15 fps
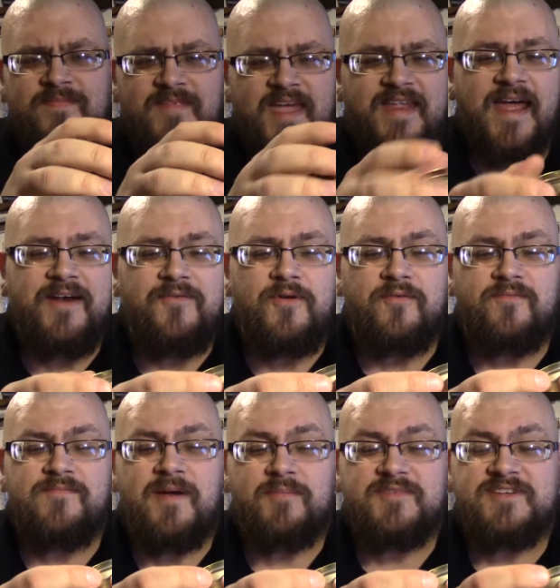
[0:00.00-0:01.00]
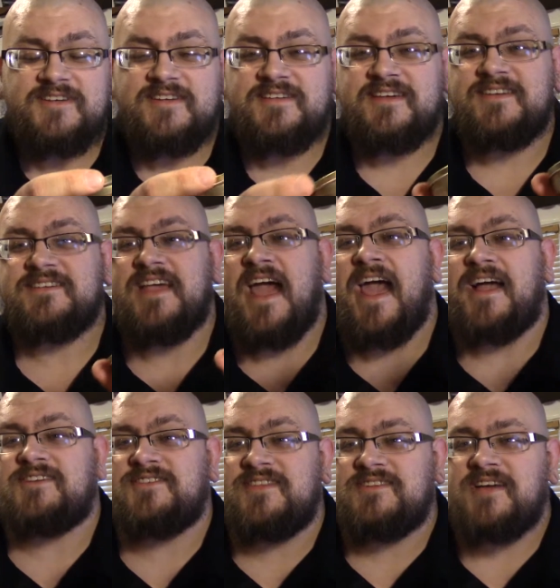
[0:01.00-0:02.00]
and I don't know if number 66 is
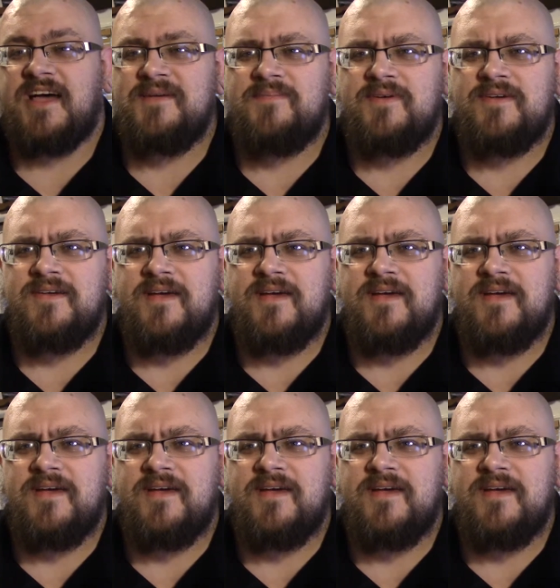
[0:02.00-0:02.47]
actually the type,